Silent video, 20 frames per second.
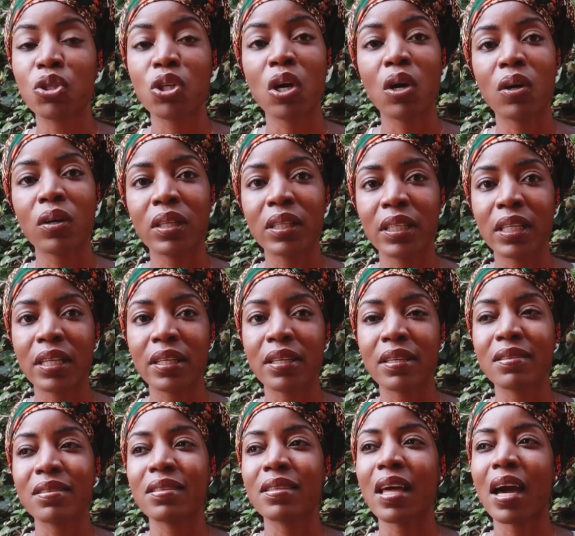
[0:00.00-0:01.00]
chocolate
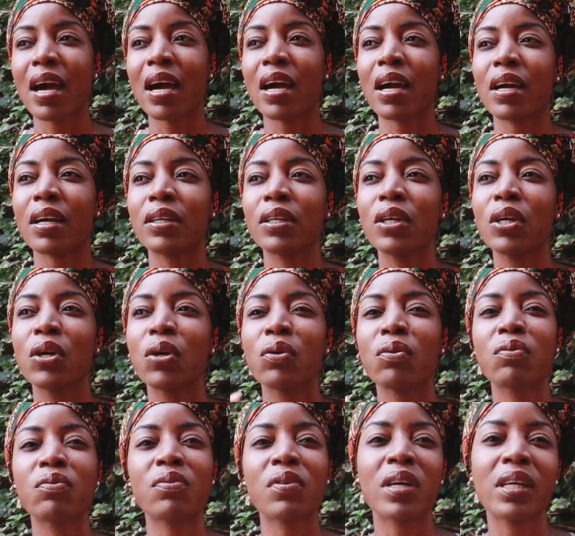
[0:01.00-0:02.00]
is not
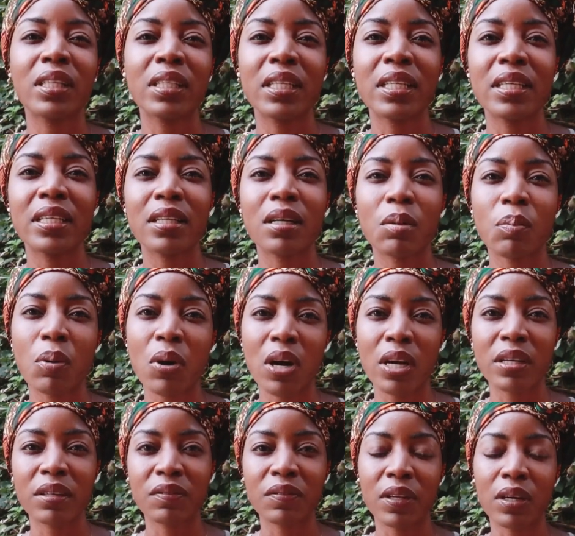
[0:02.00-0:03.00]
really a
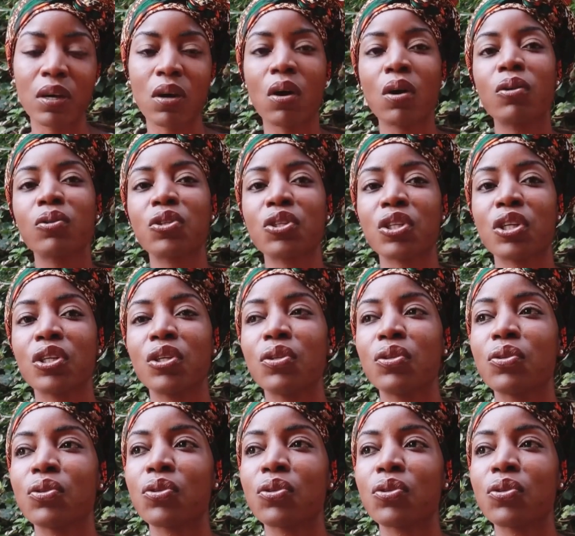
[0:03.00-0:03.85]
part of their culture,